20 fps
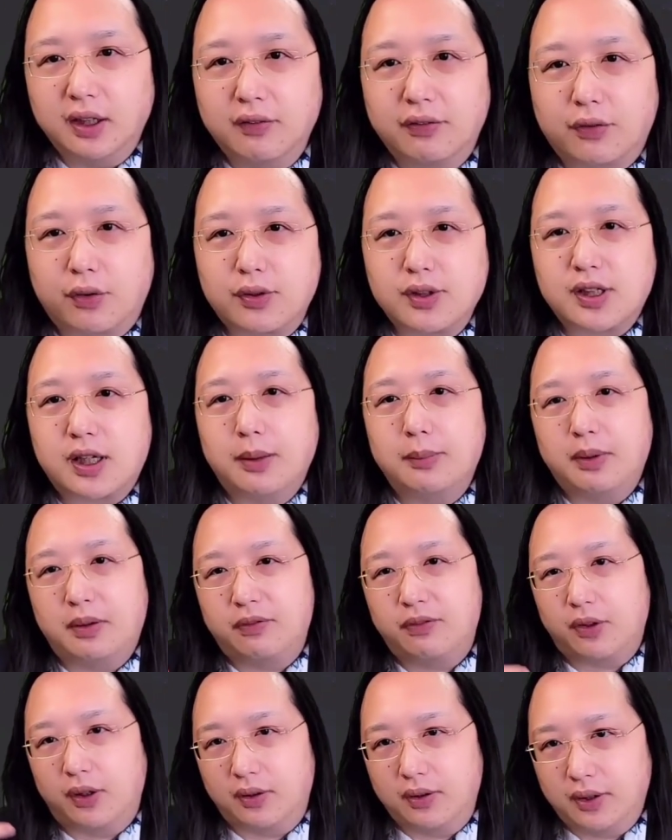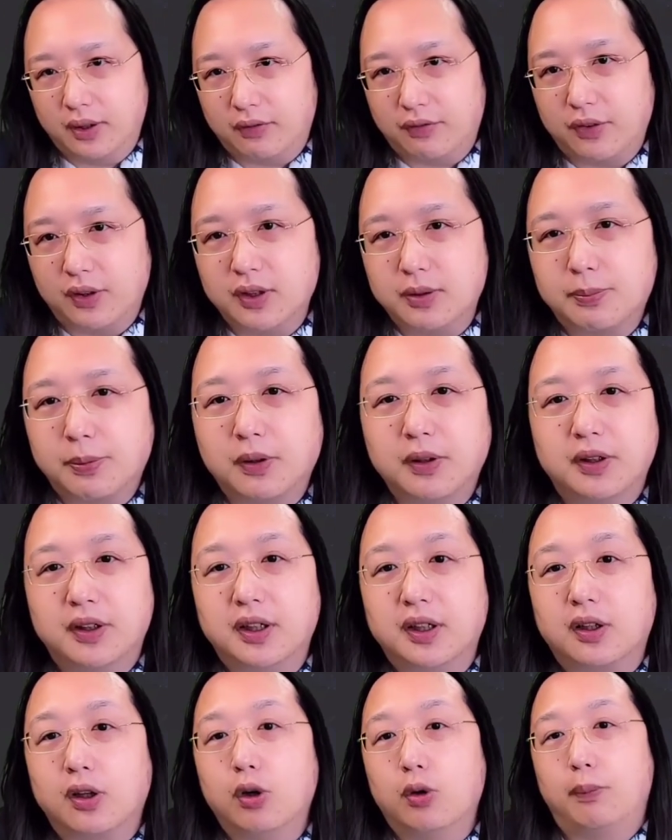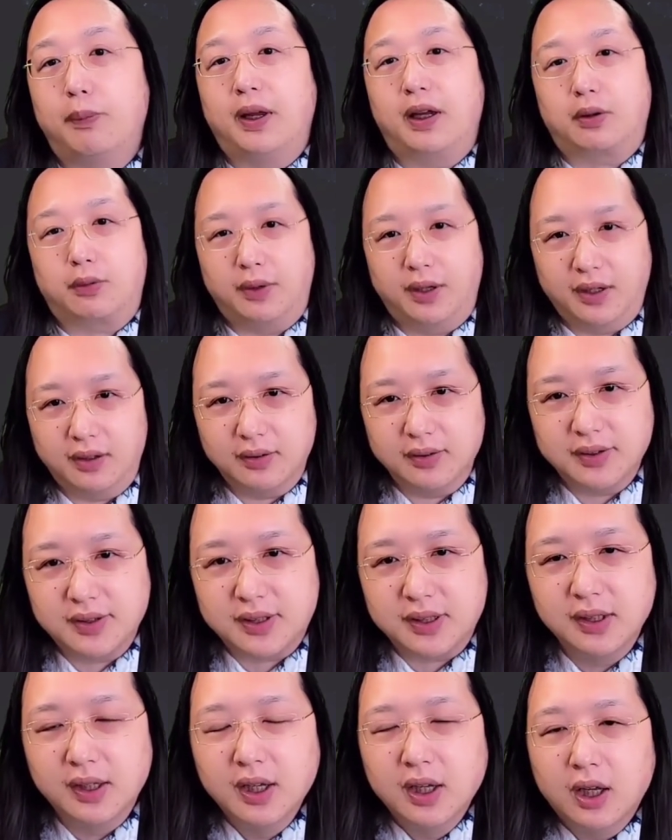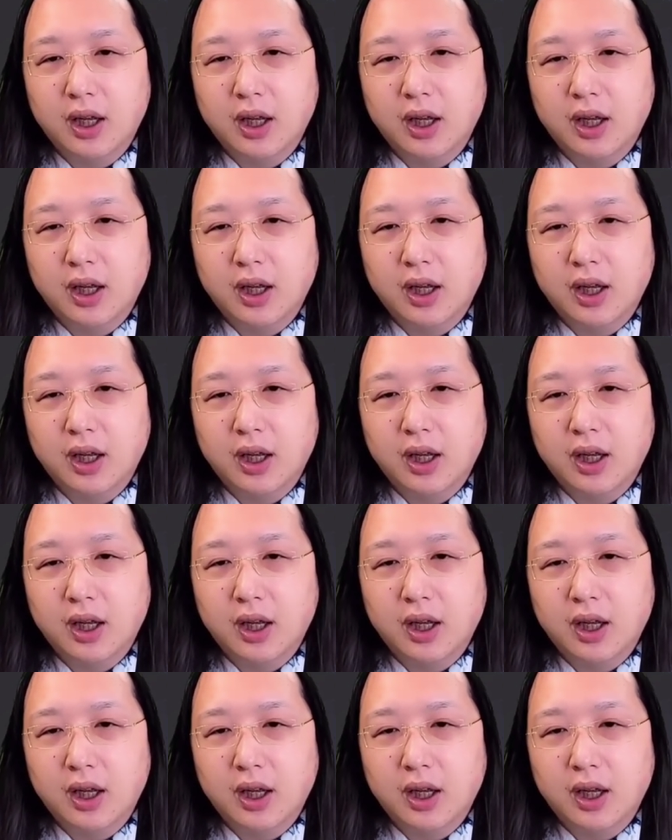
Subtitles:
of course, coming from different political backgrounds.